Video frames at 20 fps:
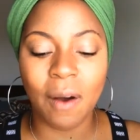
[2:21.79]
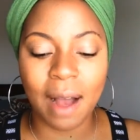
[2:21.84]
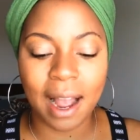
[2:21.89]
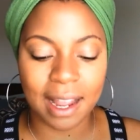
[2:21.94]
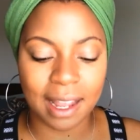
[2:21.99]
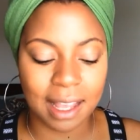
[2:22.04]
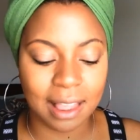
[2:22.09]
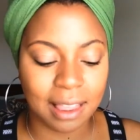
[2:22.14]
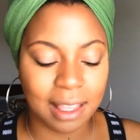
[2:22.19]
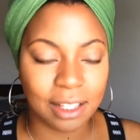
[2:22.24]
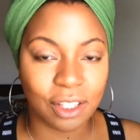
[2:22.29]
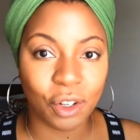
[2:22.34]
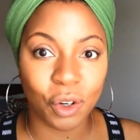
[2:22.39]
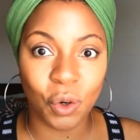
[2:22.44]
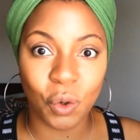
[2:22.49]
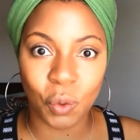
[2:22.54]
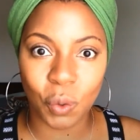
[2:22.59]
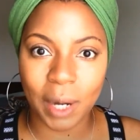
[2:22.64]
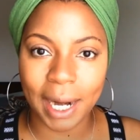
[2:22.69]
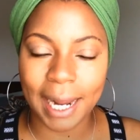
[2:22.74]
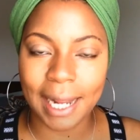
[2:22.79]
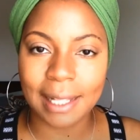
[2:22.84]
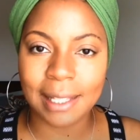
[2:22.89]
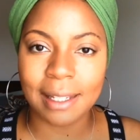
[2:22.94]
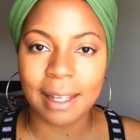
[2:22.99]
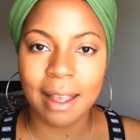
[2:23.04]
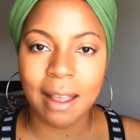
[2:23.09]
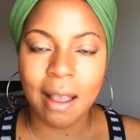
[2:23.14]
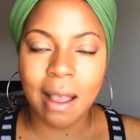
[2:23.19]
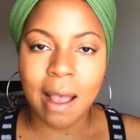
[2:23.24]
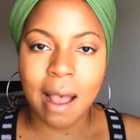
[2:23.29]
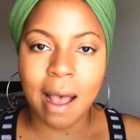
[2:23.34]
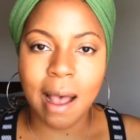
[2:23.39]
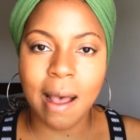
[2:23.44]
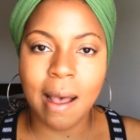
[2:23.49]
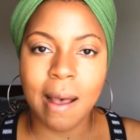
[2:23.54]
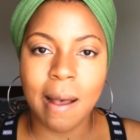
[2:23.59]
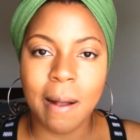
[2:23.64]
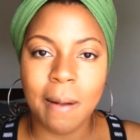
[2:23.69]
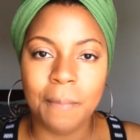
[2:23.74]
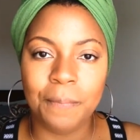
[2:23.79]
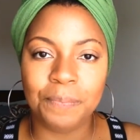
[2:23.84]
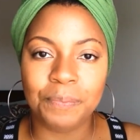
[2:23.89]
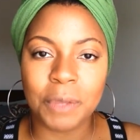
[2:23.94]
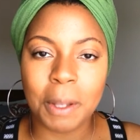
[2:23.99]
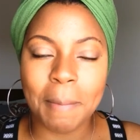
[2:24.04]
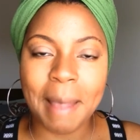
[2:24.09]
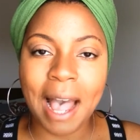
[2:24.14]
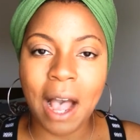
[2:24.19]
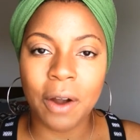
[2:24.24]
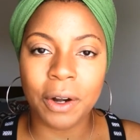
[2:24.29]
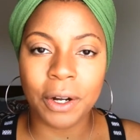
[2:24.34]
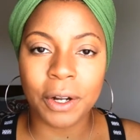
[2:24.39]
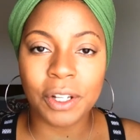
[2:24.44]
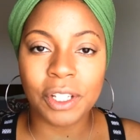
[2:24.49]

I get this great powder.